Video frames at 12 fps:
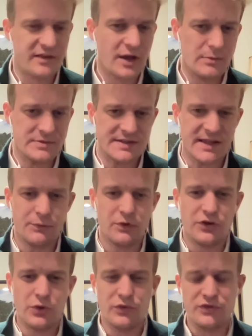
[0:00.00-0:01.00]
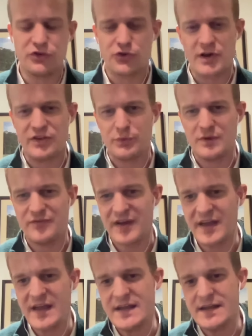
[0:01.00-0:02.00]
terms they would use to try to
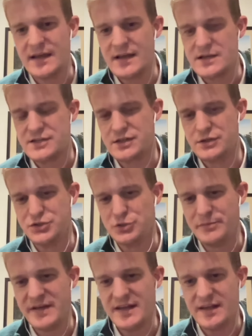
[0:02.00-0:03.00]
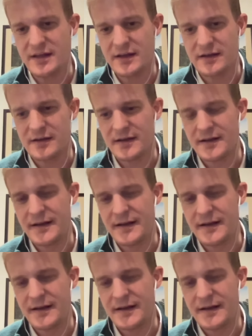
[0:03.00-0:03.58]
evade social media